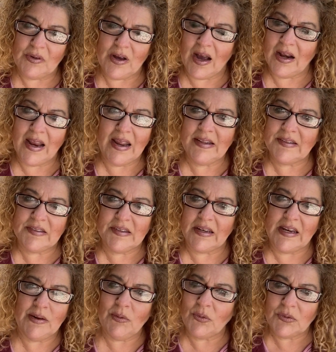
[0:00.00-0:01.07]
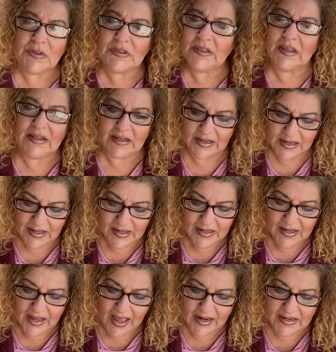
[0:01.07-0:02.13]
God hates sin. He won't sit
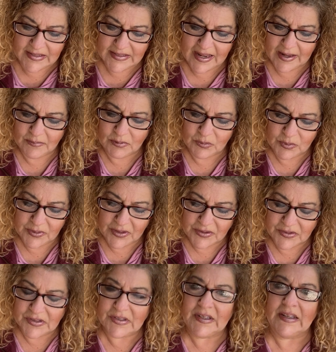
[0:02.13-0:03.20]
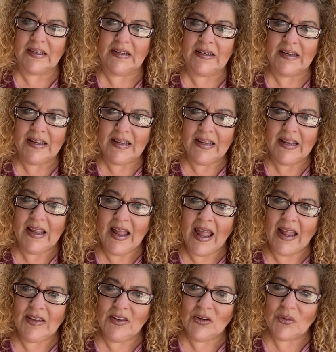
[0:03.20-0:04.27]
at a table where there's sin.
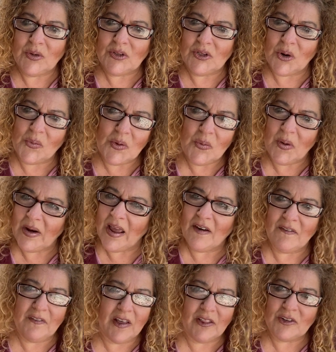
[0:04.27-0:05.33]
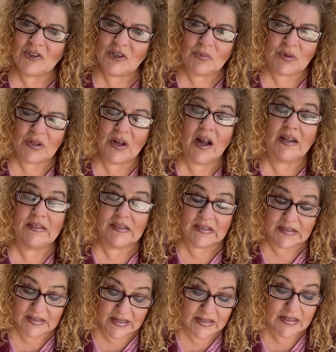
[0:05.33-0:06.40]
And you know what? Don't we want to have fellowship with God?
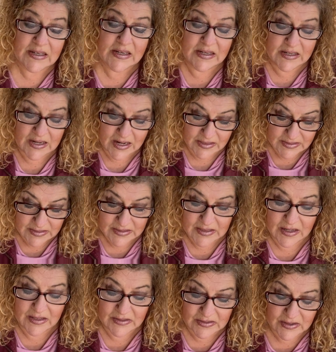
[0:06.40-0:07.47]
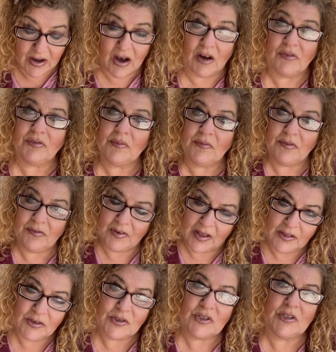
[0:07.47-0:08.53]
Sin cuts us off from
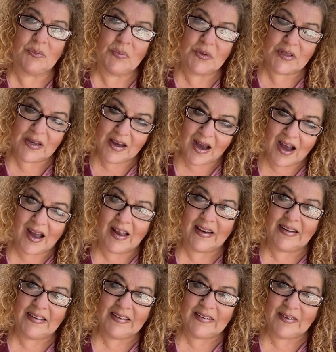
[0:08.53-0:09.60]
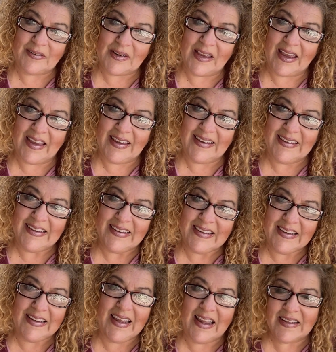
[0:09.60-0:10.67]
fellowship with God, okay?
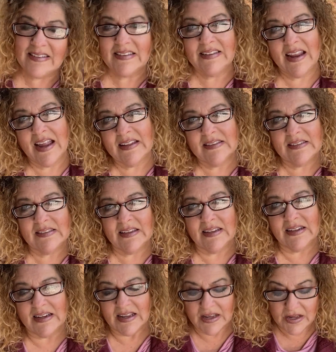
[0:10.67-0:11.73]
He can't stand sin.